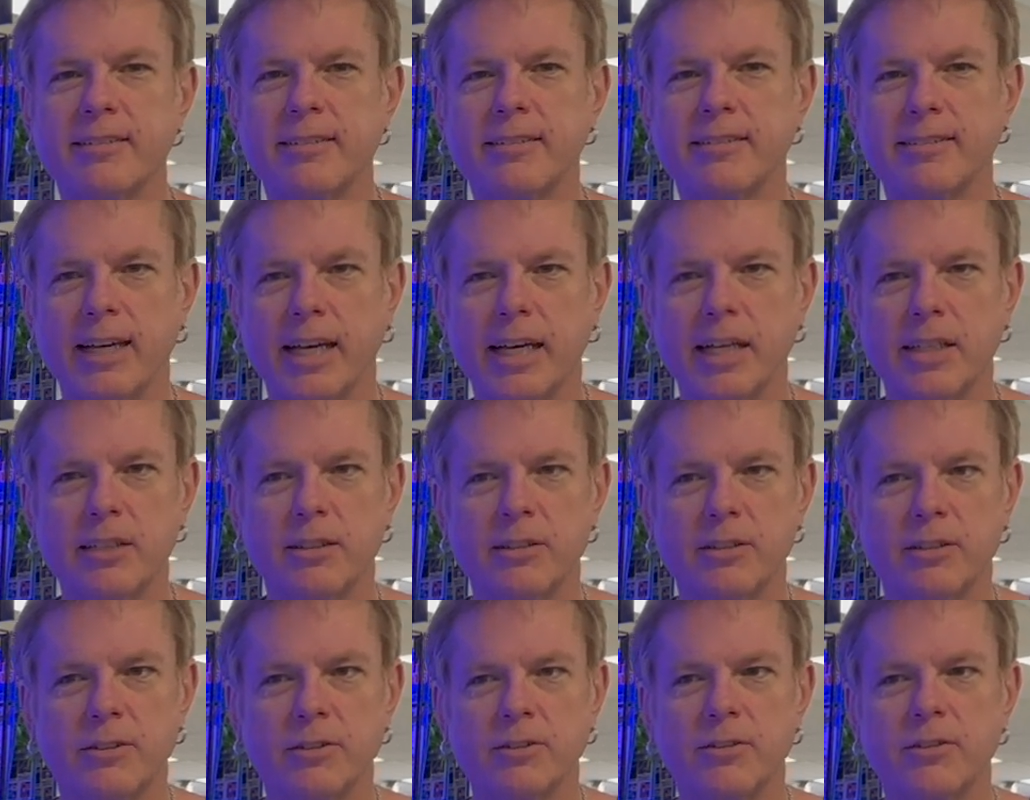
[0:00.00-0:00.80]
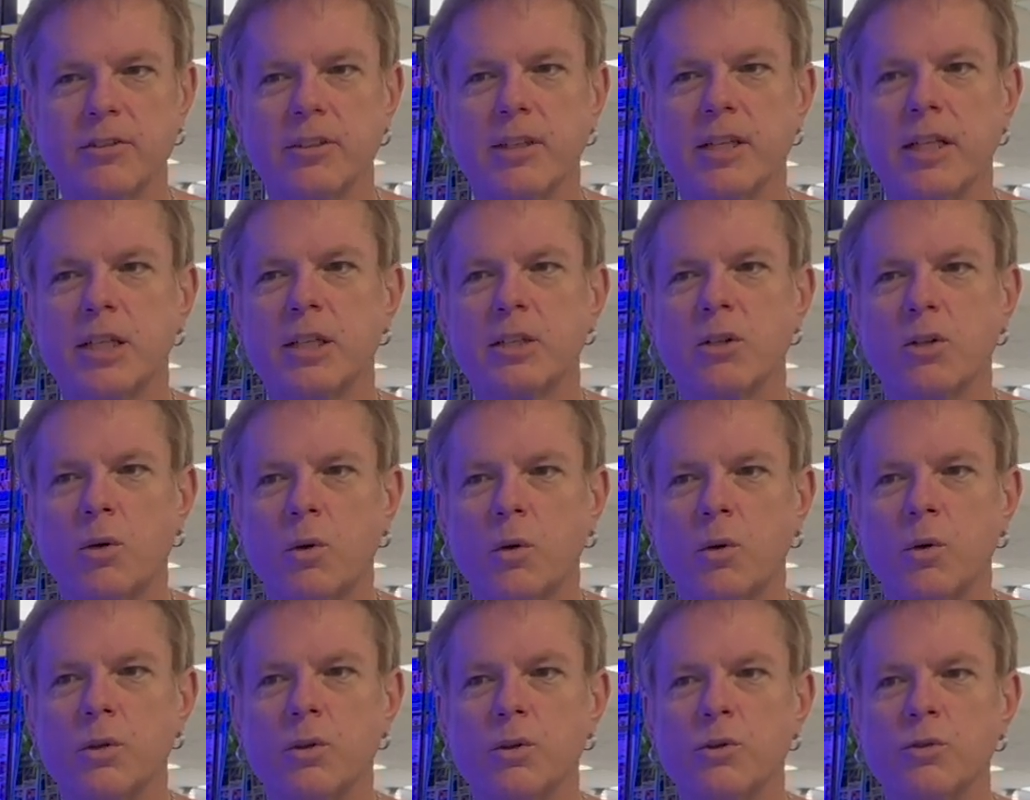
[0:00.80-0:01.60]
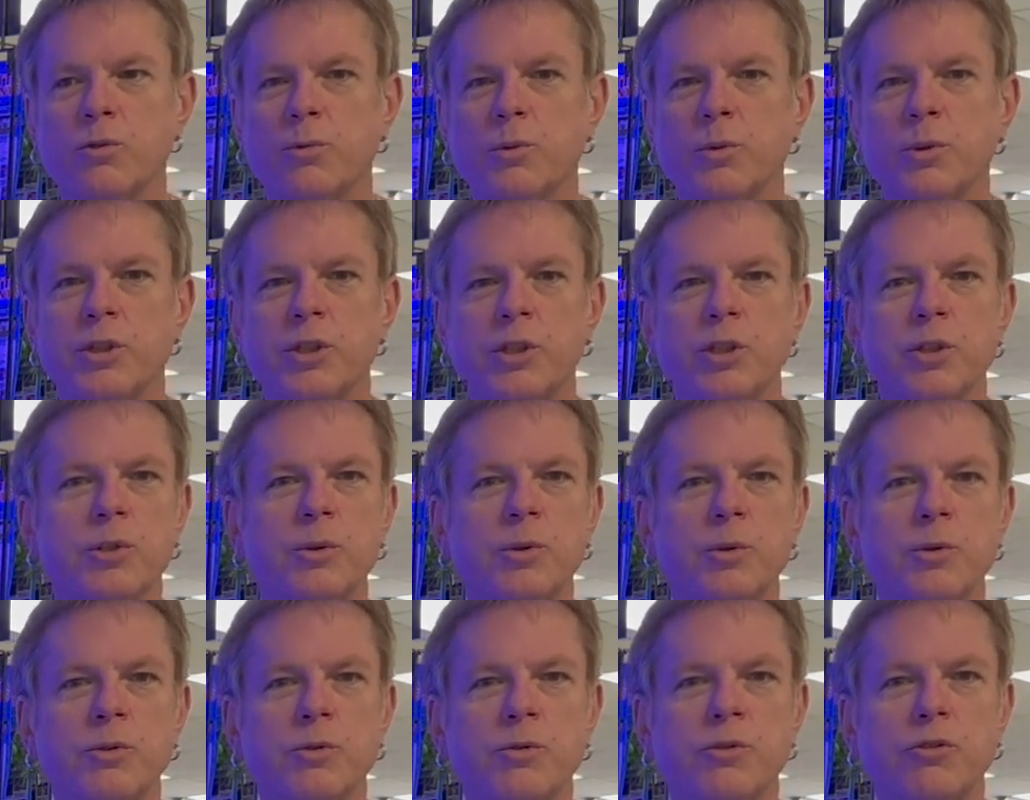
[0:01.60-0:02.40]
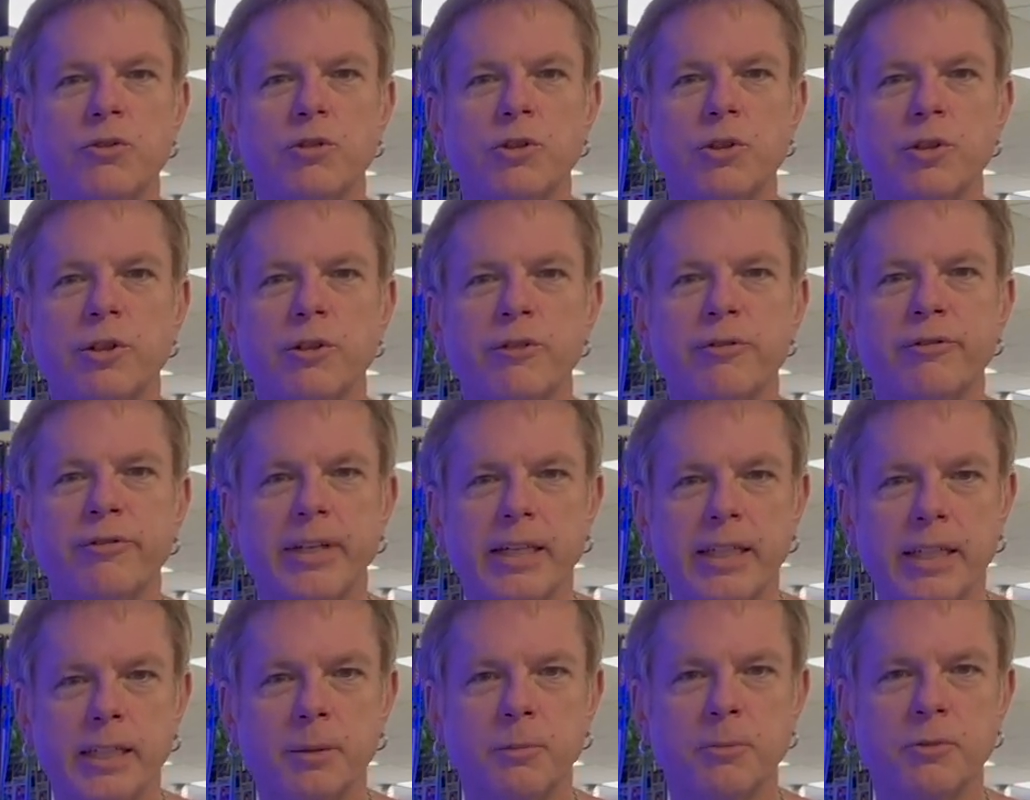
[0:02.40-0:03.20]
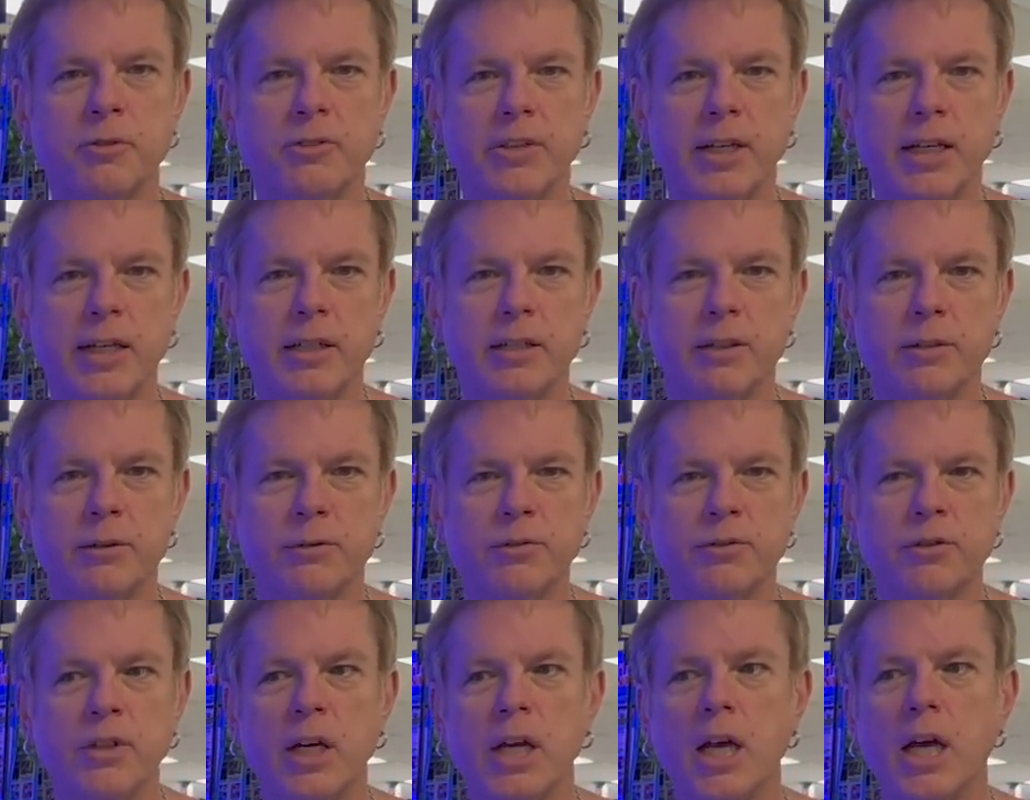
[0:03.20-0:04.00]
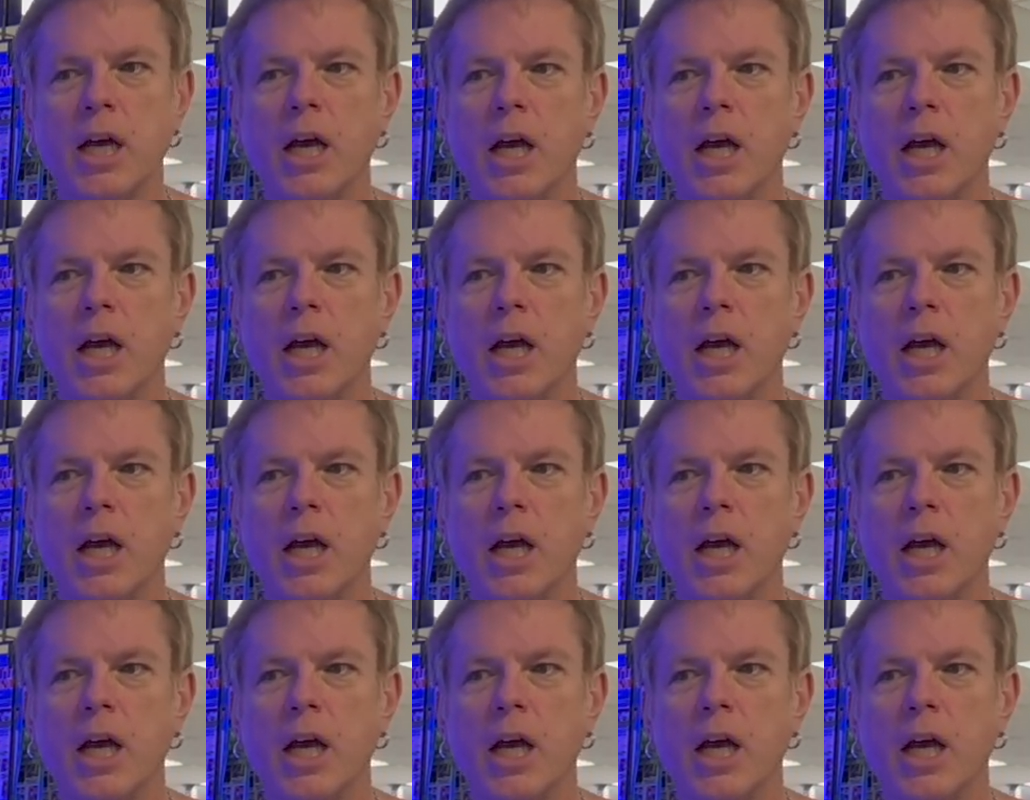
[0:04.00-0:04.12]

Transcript: cells that corals will use to defend themselves